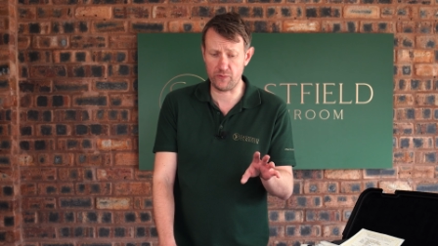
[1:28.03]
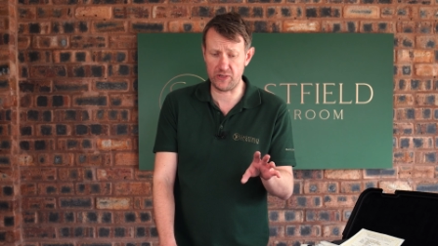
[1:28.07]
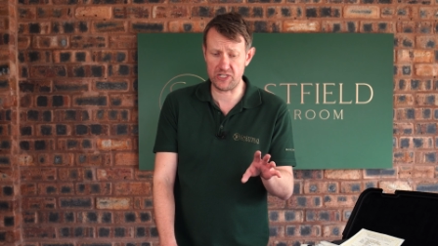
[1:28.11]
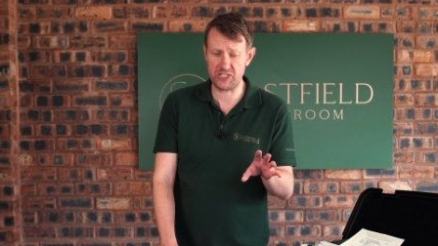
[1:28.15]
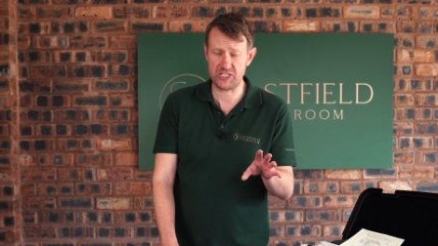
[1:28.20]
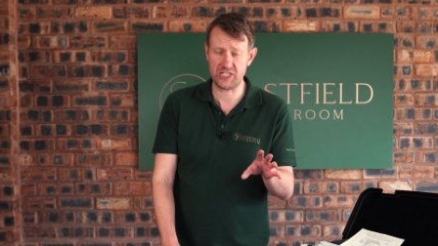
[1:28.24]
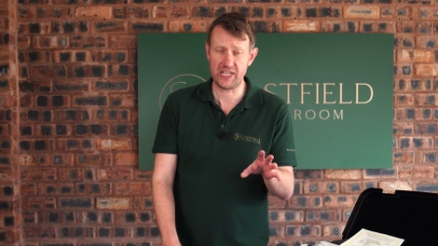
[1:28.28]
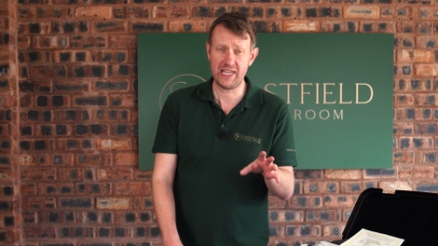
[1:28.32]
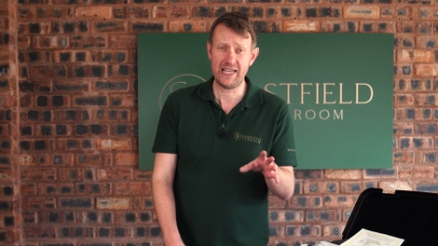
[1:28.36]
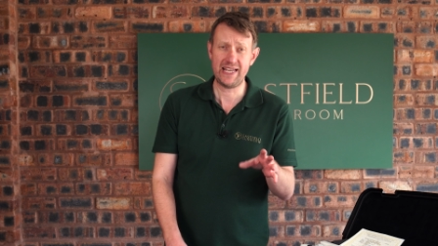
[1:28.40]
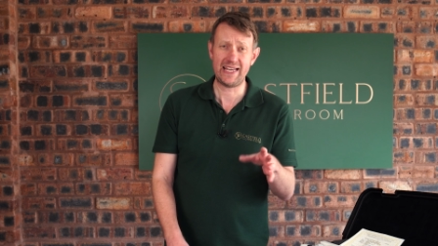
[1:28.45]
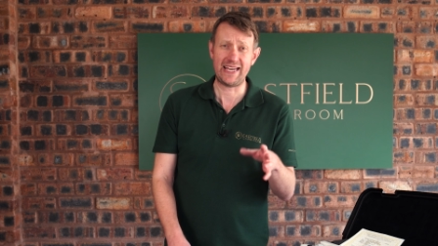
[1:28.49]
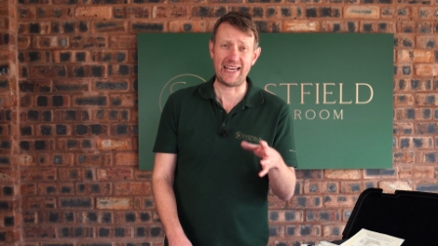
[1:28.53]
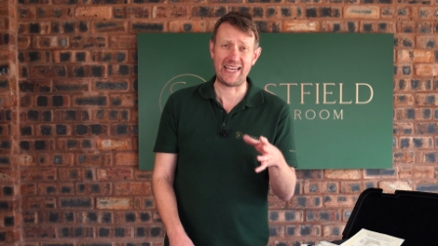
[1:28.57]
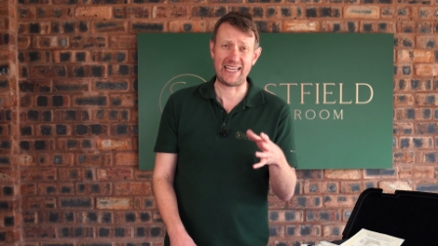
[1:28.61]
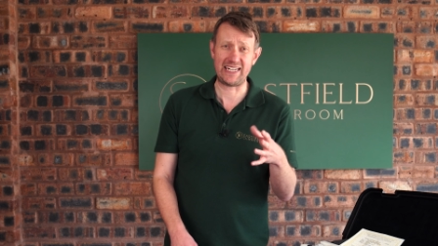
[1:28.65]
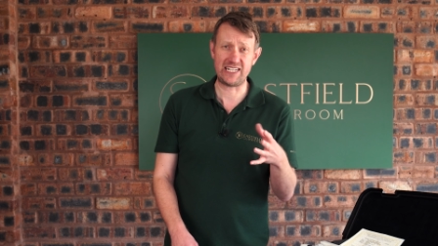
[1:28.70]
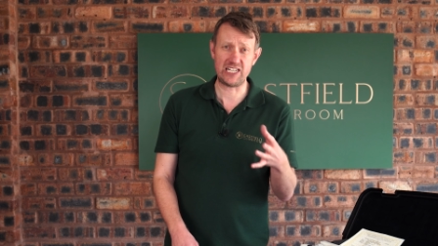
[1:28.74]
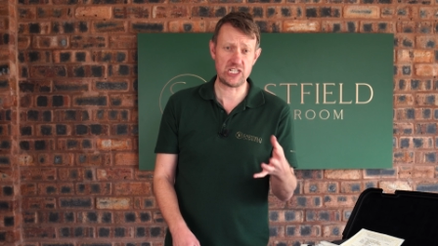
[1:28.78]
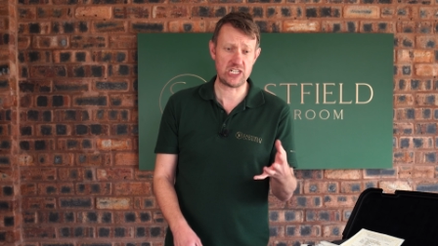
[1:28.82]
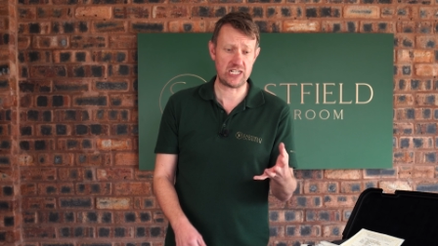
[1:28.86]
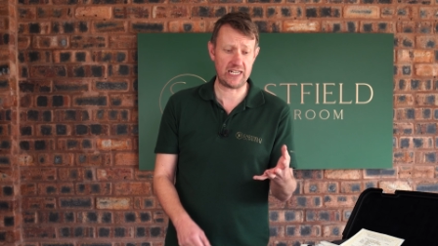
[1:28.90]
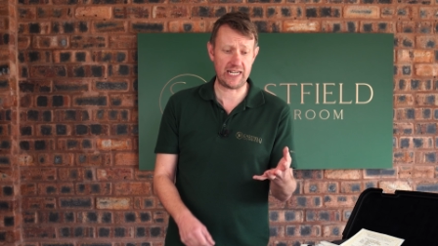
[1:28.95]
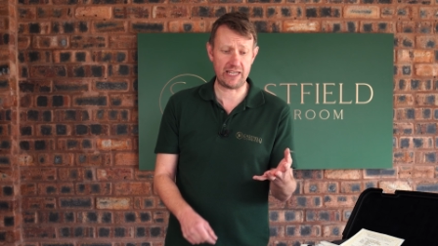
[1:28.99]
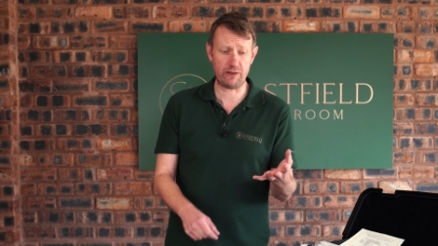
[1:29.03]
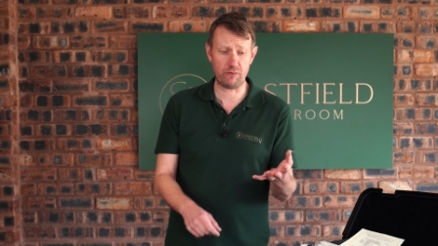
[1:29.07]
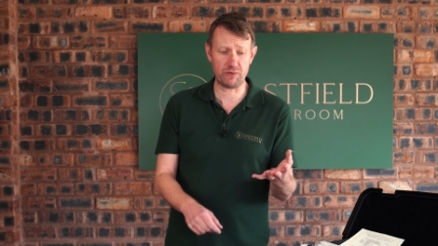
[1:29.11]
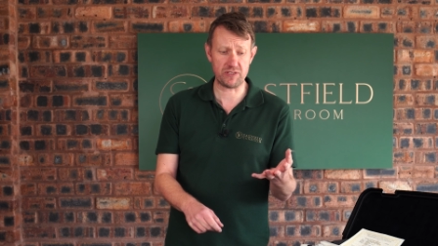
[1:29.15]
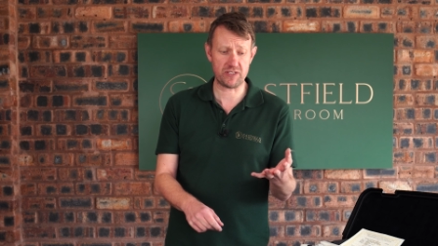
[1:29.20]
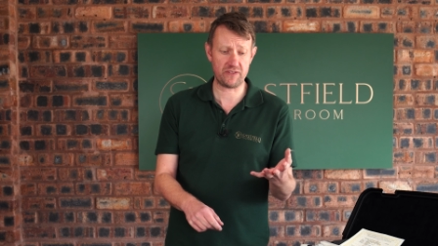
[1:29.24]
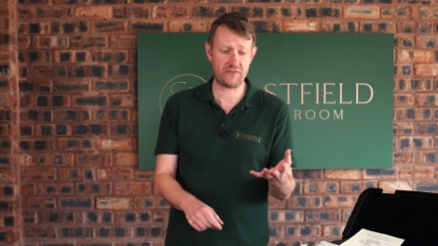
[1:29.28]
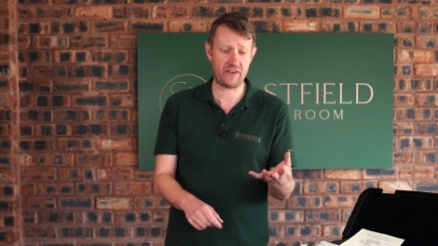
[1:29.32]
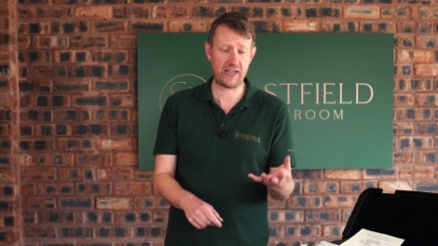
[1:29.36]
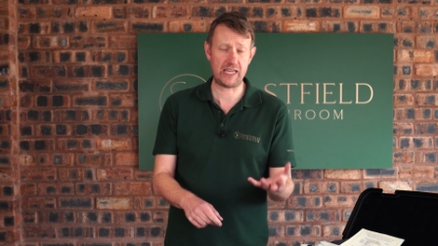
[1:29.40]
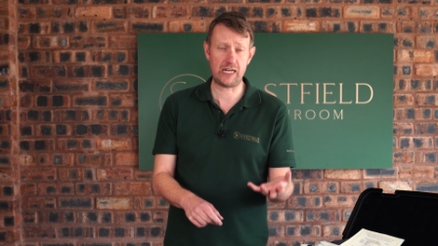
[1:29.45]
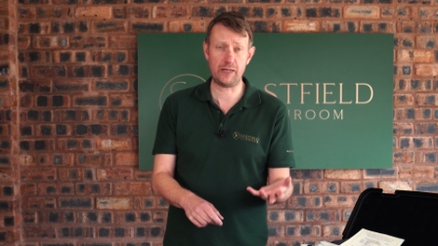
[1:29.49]
which initially
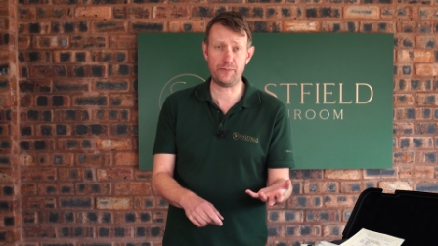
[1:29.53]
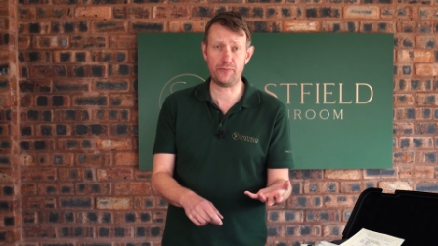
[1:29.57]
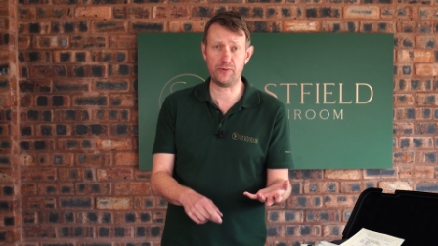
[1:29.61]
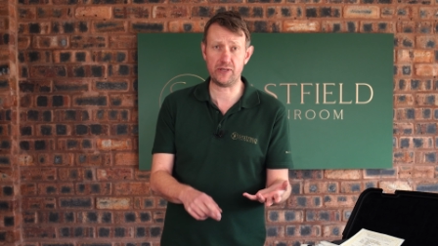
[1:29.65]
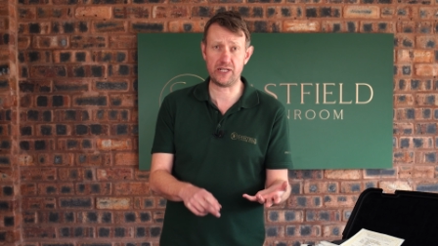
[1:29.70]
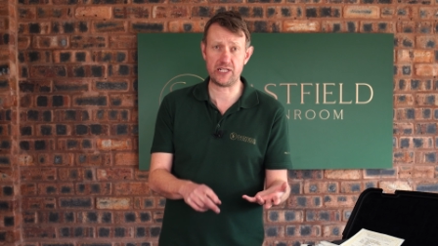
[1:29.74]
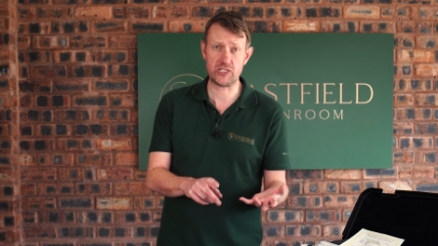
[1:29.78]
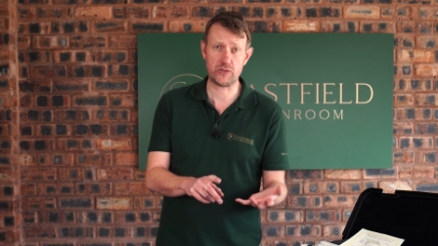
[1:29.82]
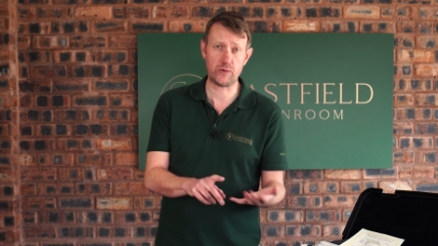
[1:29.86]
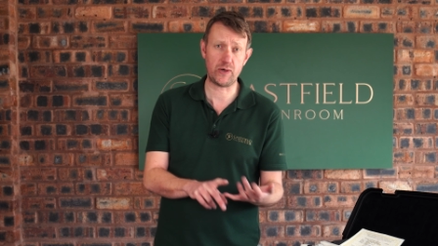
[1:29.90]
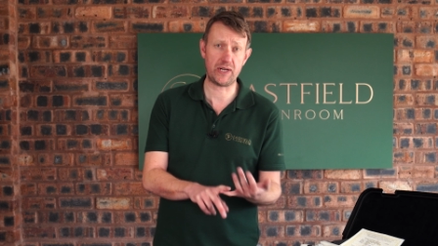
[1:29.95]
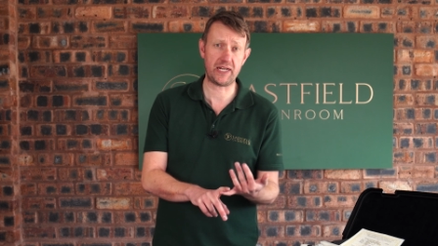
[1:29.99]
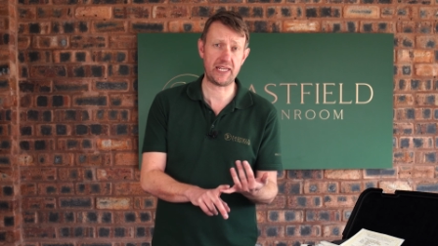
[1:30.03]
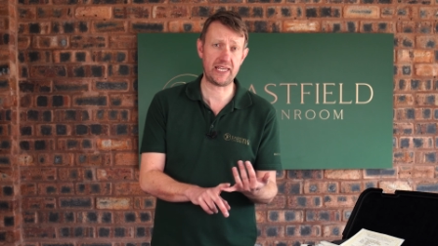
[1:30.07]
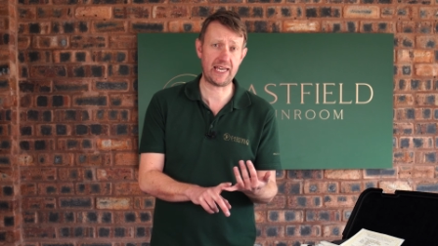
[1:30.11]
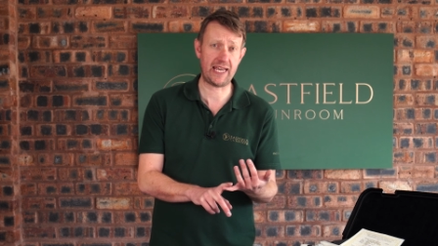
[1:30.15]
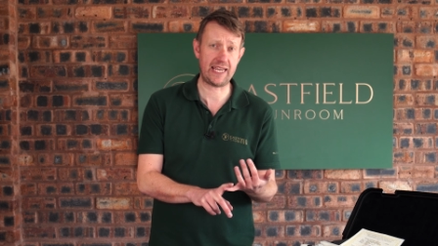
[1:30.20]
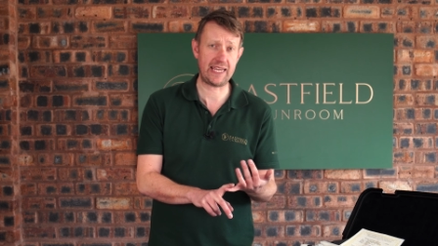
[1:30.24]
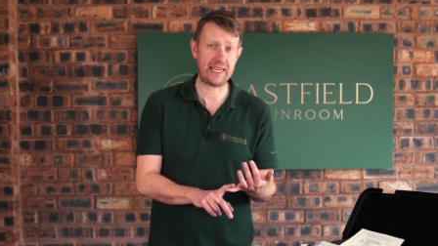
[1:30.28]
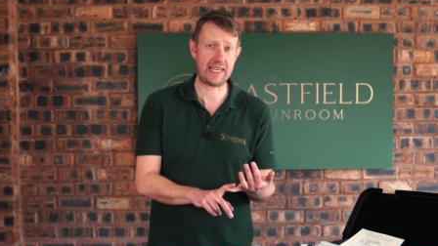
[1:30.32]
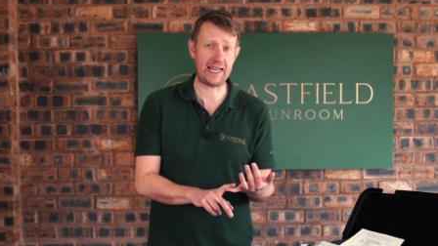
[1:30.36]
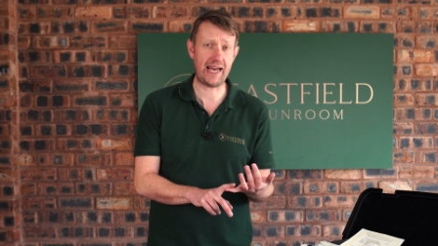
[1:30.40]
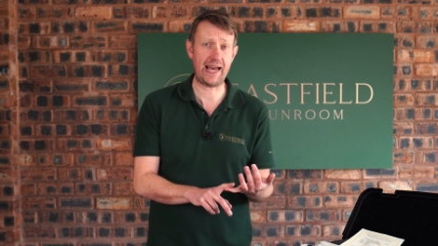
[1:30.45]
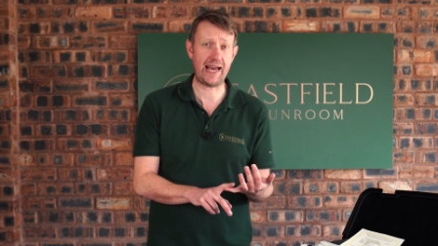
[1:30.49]
was available in 28